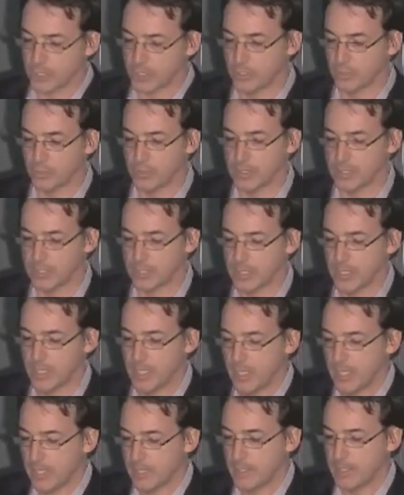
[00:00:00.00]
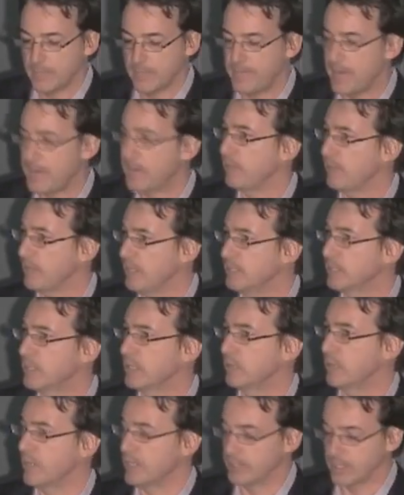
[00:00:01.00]
college students, they're
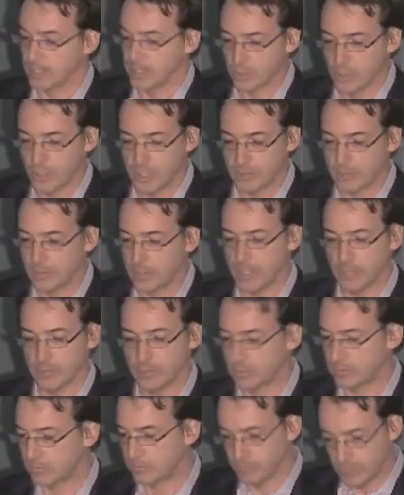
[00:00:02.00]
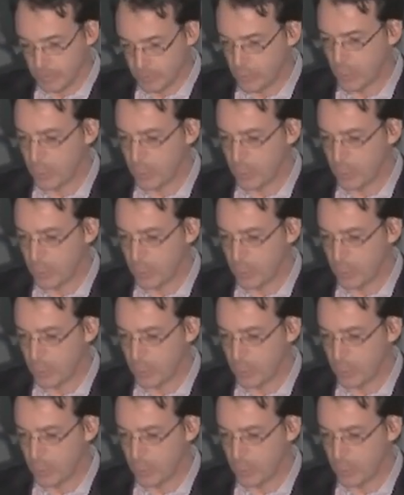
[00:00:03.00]
very integrated. So if